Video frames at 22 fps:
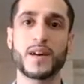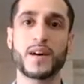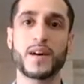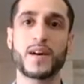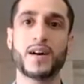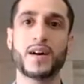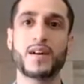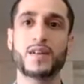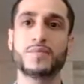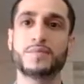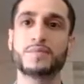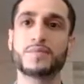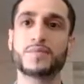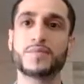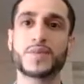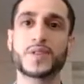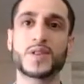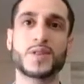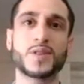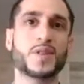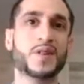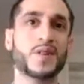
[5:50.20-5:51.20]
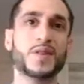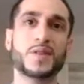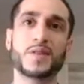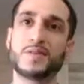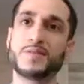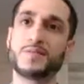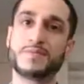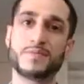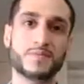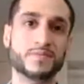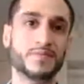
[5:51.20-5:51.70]

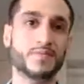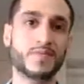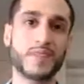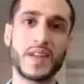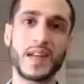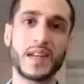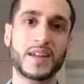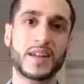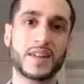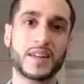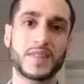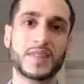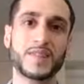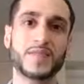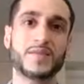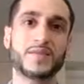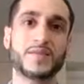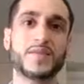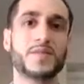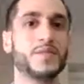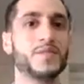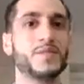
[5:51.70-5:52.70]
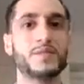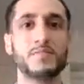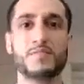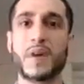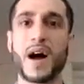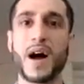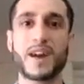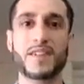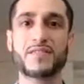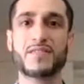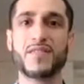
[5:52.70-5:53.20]
So, it
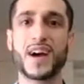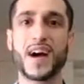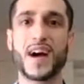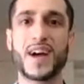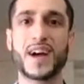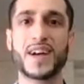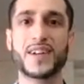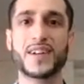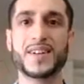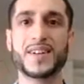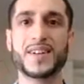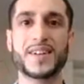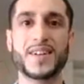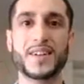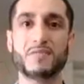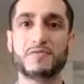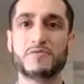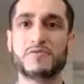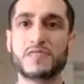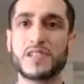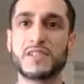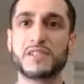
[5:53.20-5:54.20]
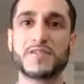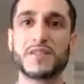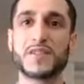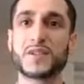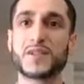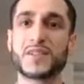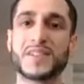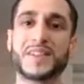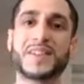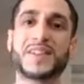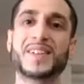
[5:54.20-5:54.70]
modified,
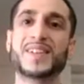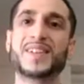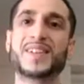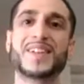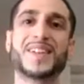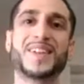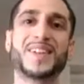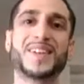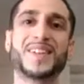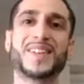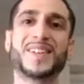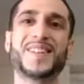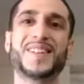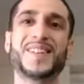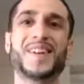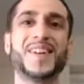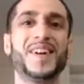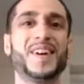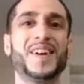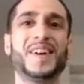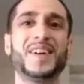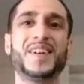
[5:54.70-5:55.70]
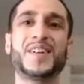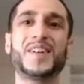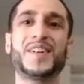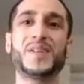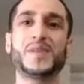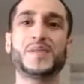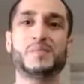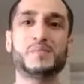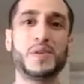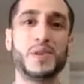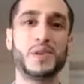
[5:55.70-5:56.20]
pre-roasted,
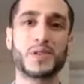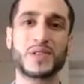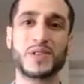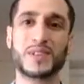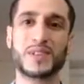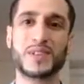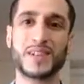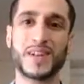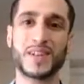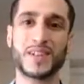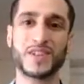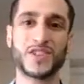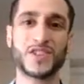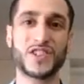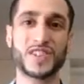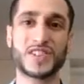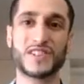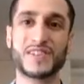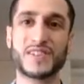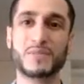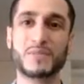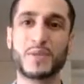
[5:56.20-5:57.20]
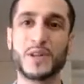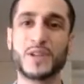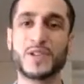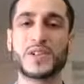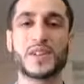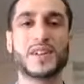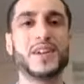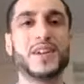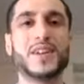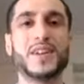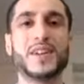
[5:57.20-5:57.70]
milk, sugar and
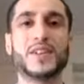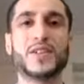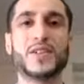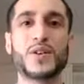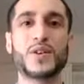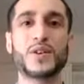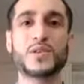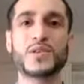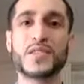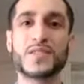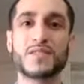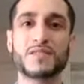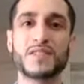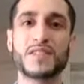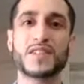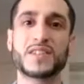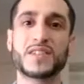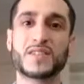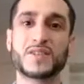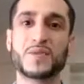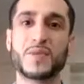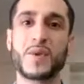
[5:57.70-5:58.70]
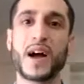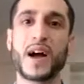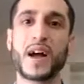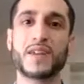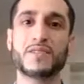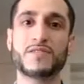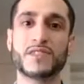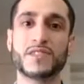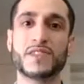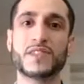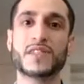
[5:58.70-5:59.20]
milk. Those are the reasons why
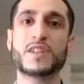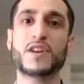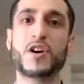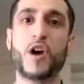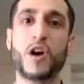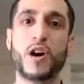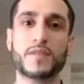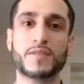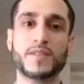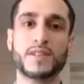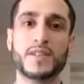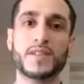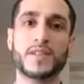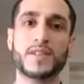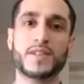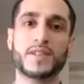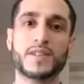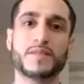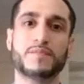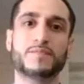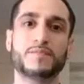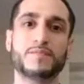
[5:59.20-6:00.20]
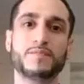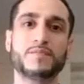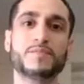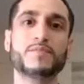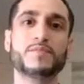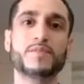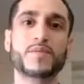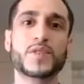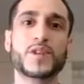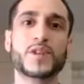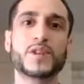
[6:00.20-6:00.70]
really coffee is
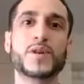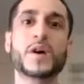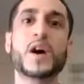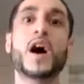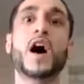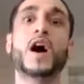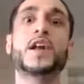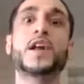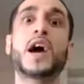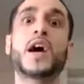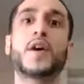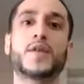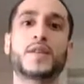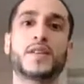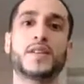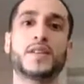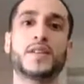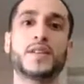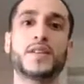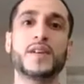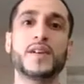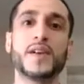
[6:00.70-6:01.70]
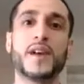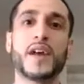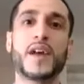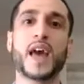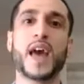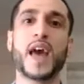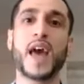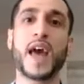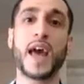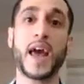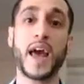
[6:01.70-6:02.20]
unhealthy,
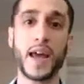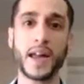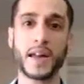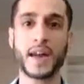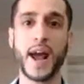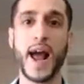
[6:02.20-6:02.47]
and